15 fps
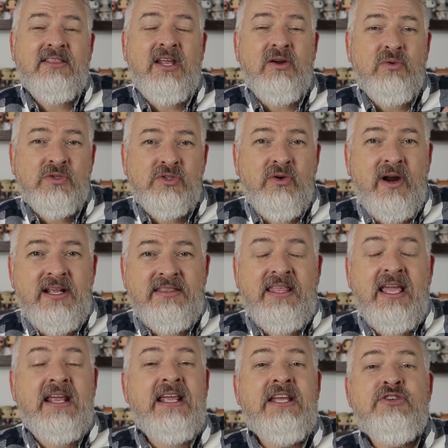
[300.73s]
thought it was great.
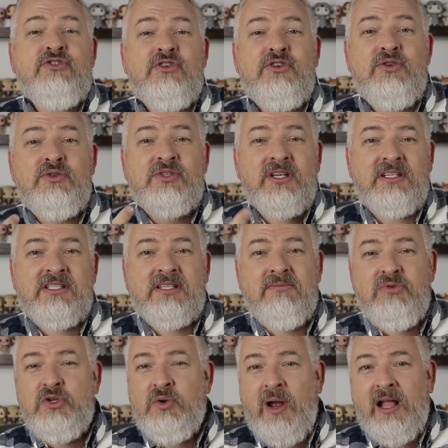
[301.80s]
They introduce
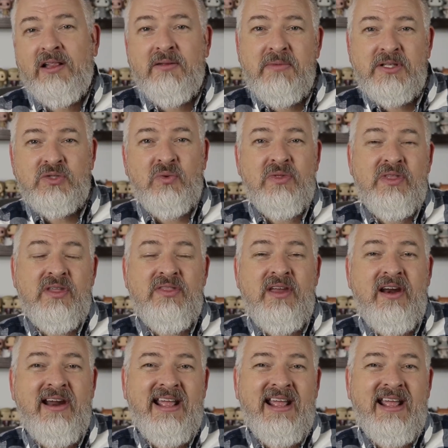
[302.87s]
some new elements within there.